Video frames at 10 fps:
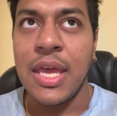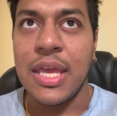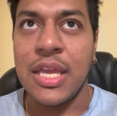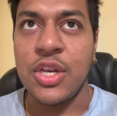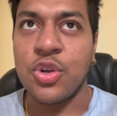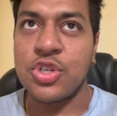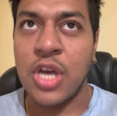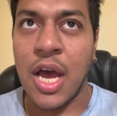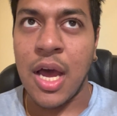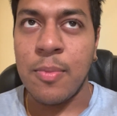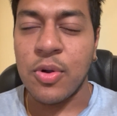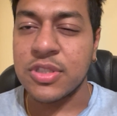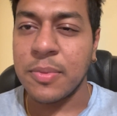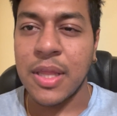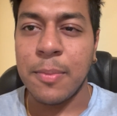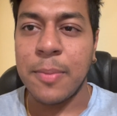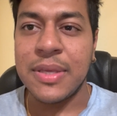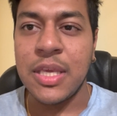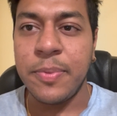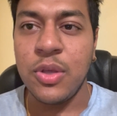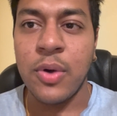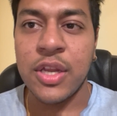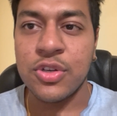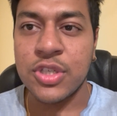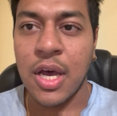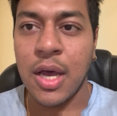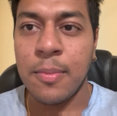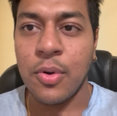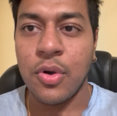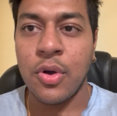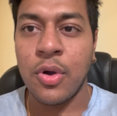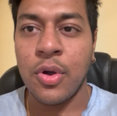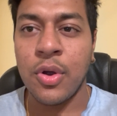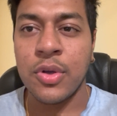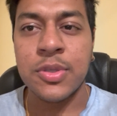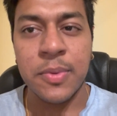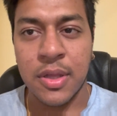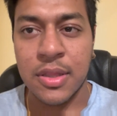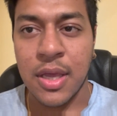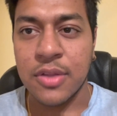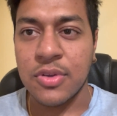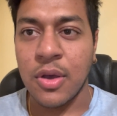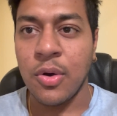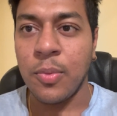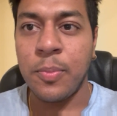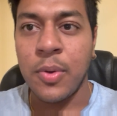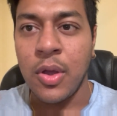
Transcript: in your job or something that might be keeping you at your job or something like that. So I hope